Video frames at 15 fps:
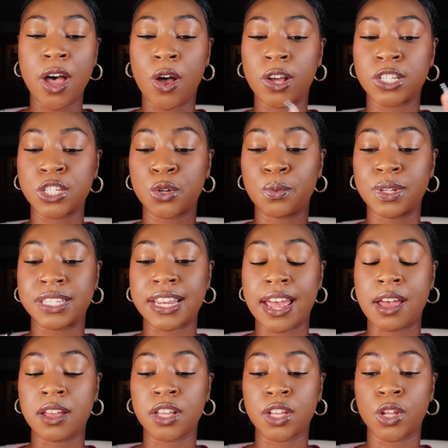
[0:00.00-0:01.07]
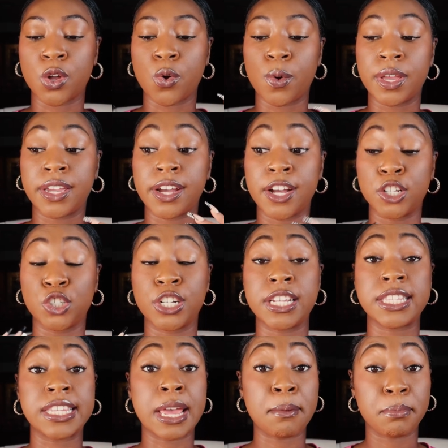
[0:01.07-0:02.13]
I also was not going
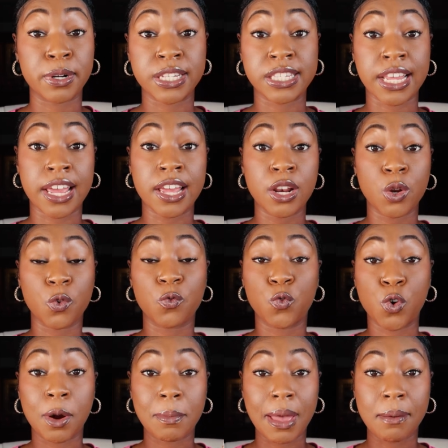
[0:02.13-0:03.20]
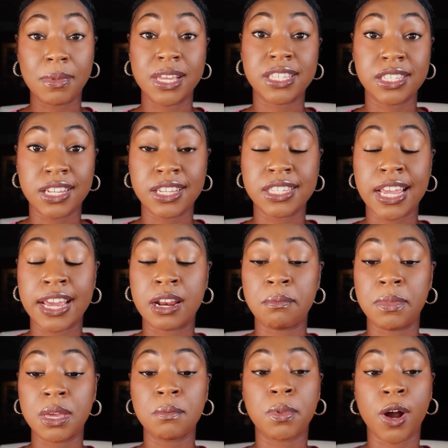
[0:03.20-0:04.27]
110% for my business, and a
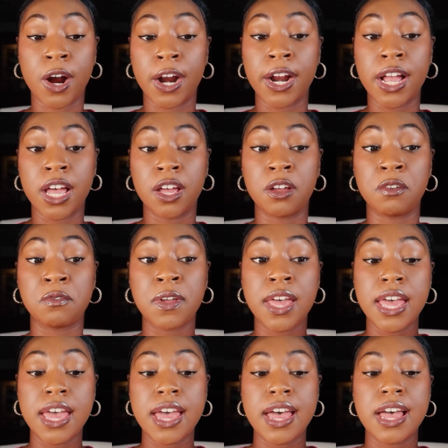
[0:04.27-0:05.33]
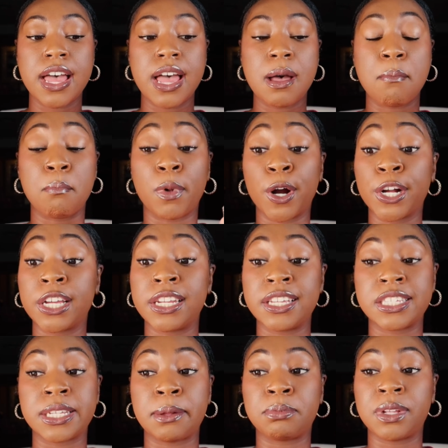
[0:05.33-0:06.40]
big part of
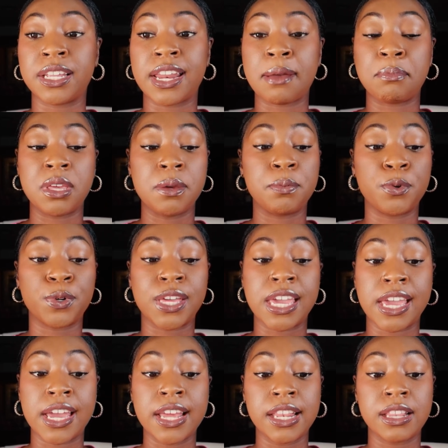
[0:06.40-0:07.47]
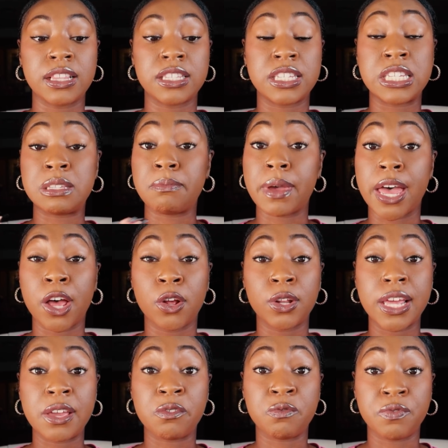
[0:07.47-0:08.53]
marketing something that people can't
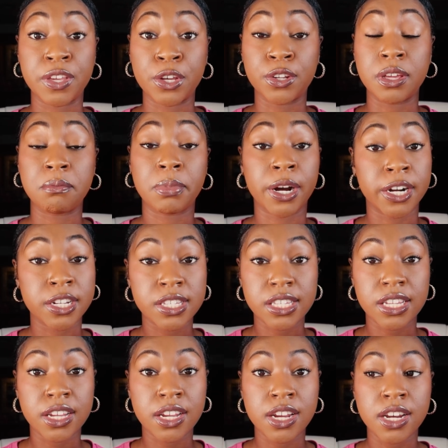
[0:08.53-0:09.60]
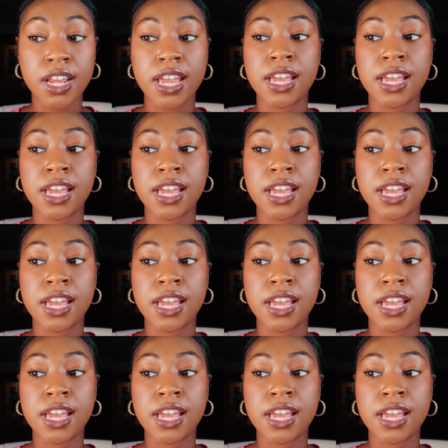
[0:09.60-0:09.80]
smell and feel in person